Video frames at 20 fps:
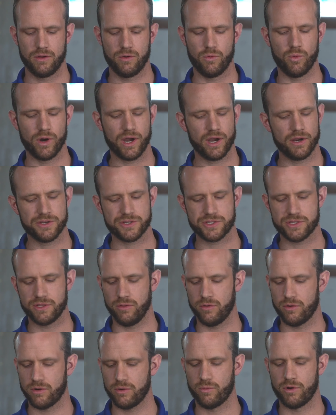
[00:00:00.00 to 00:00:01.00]
Where does the
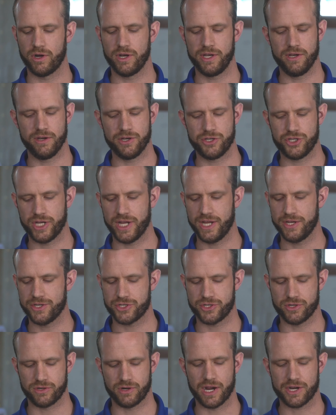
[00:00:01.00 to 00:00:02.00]
Lord want you to
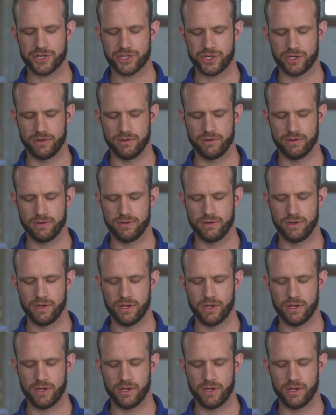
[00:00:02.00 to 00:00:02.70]
change direction?